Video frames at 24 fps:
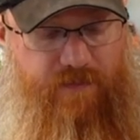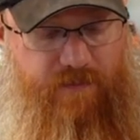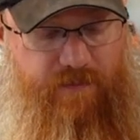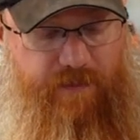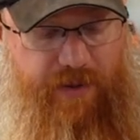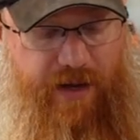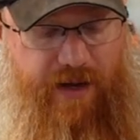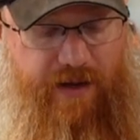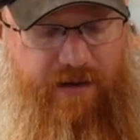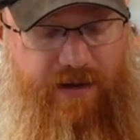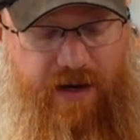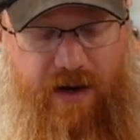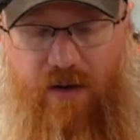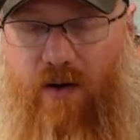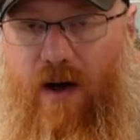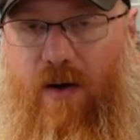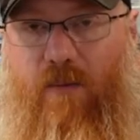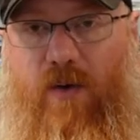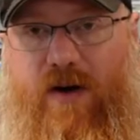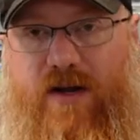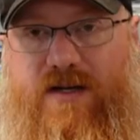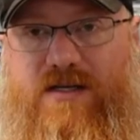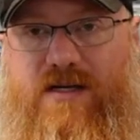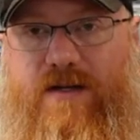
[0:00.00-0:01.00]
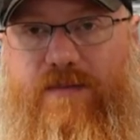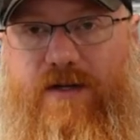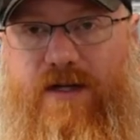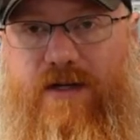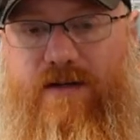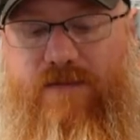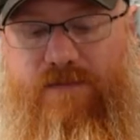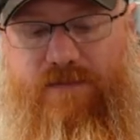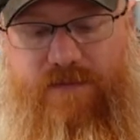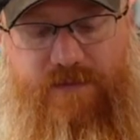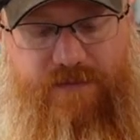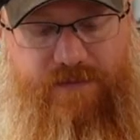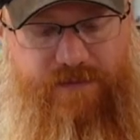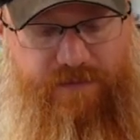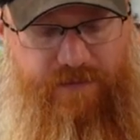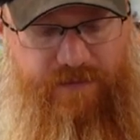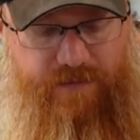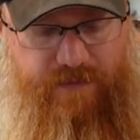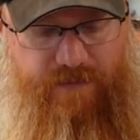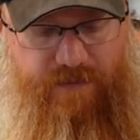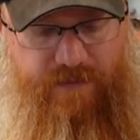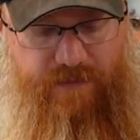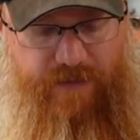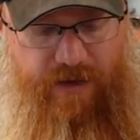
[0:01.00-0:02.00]
But you know, I wanted something
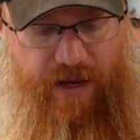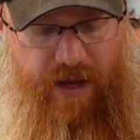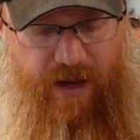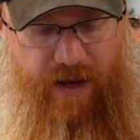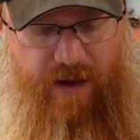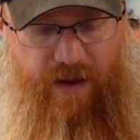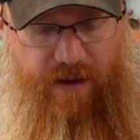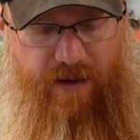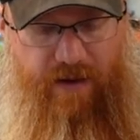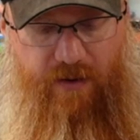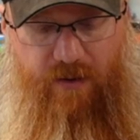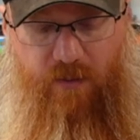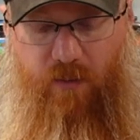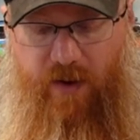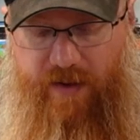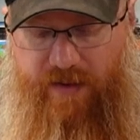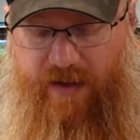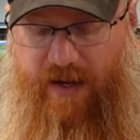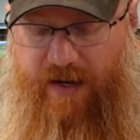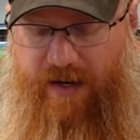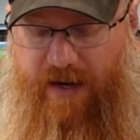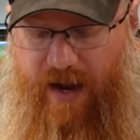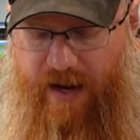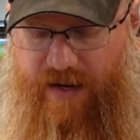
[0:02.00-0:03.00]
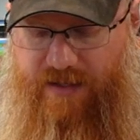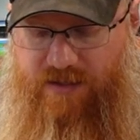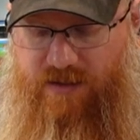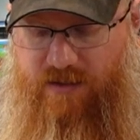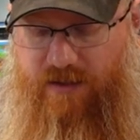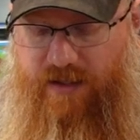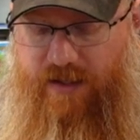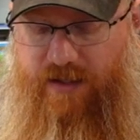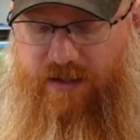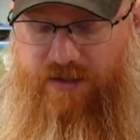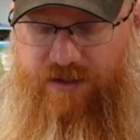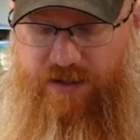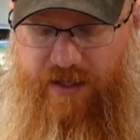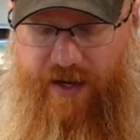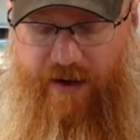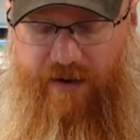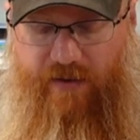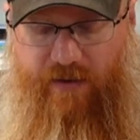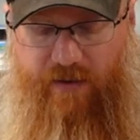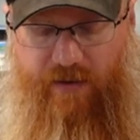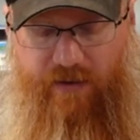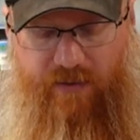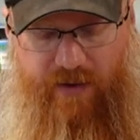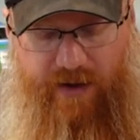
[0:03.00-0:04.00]
with a nice looking
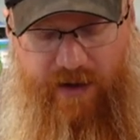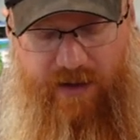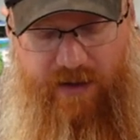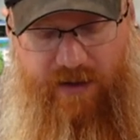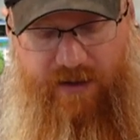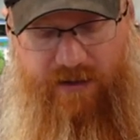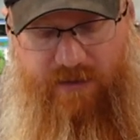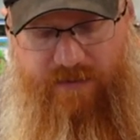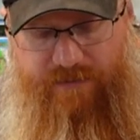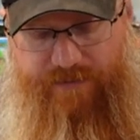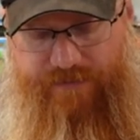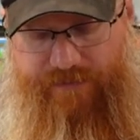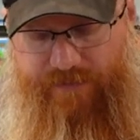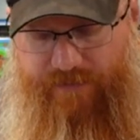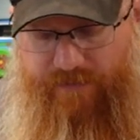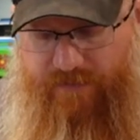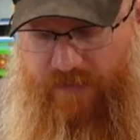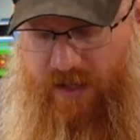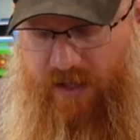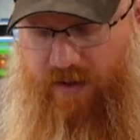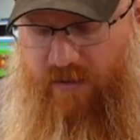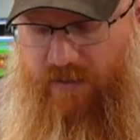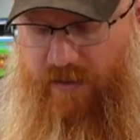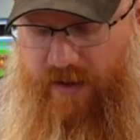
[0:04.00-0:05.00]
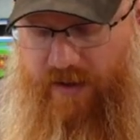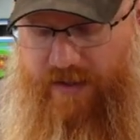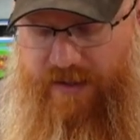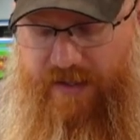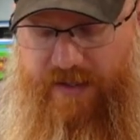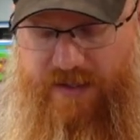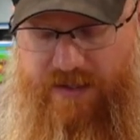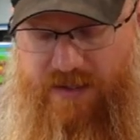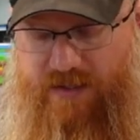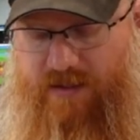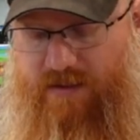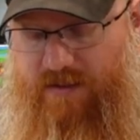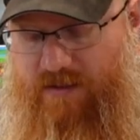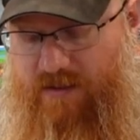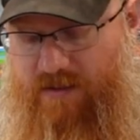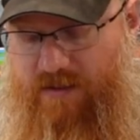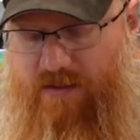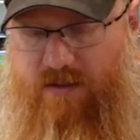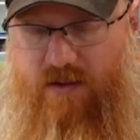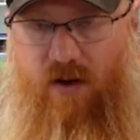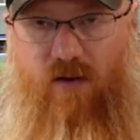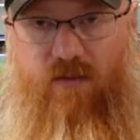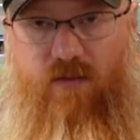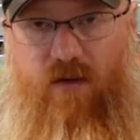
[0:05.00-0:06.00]
shell and, you know, a
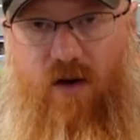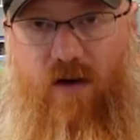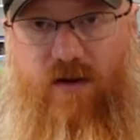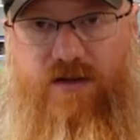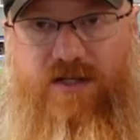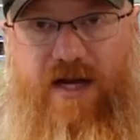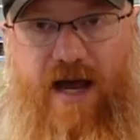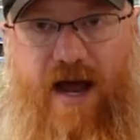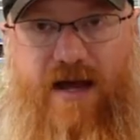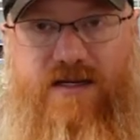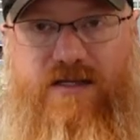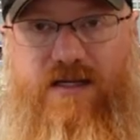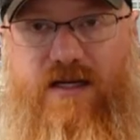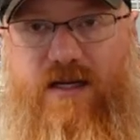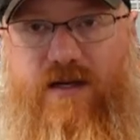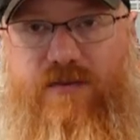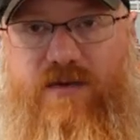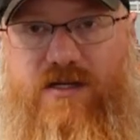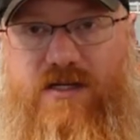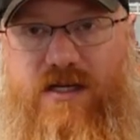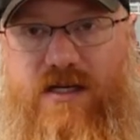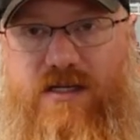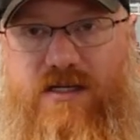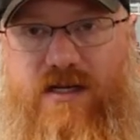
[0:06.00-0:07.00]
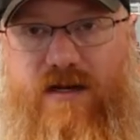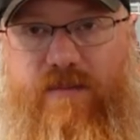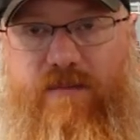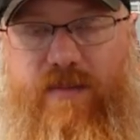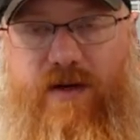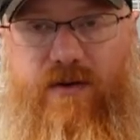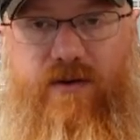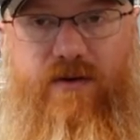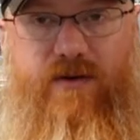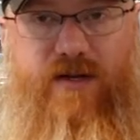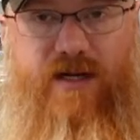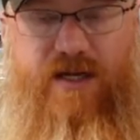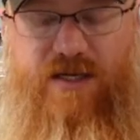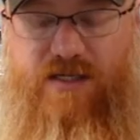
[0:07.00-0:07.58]
decent overall chassis that was easy to build and